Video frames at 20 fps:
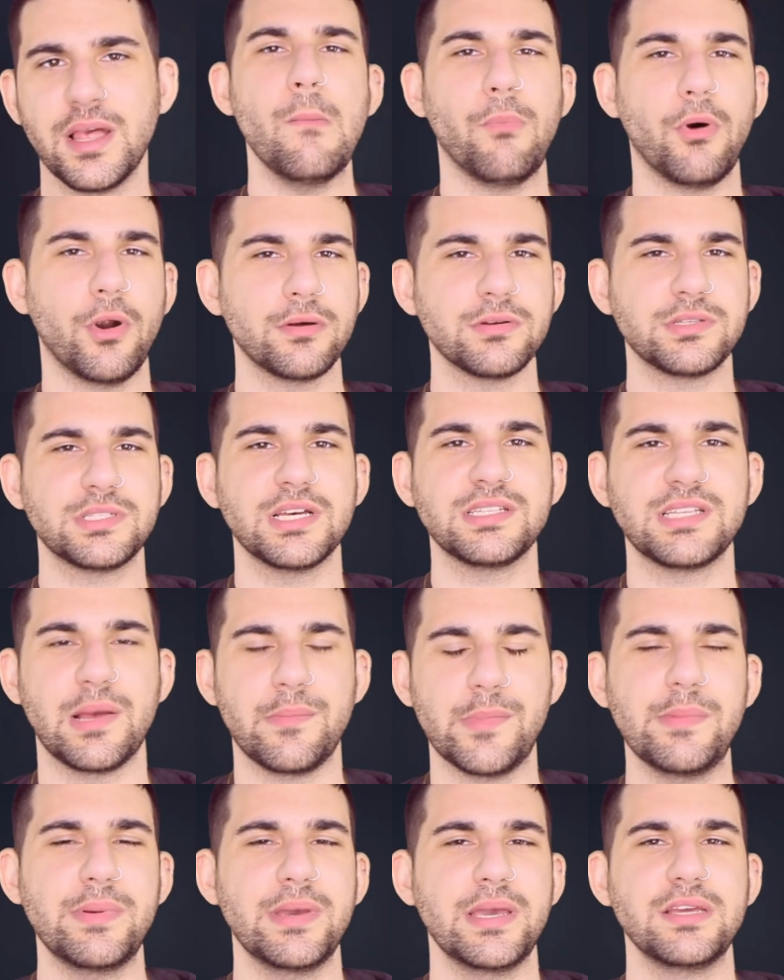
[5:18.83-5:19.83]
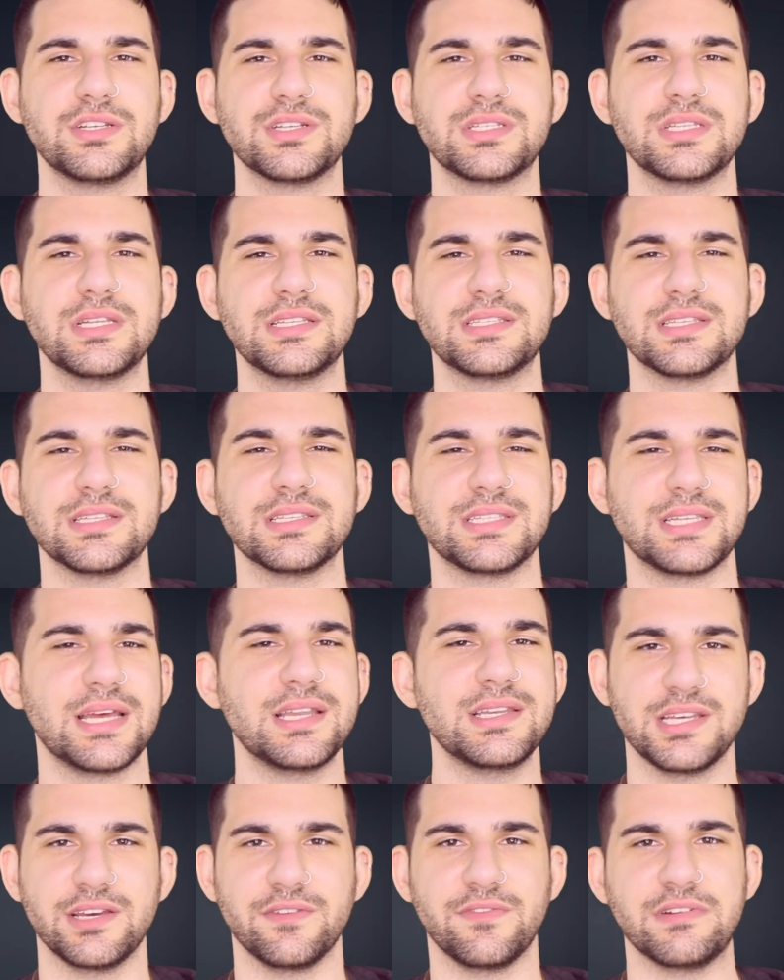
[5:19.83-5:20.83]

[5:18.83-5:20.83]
Porto says that maybe he just needs incentive,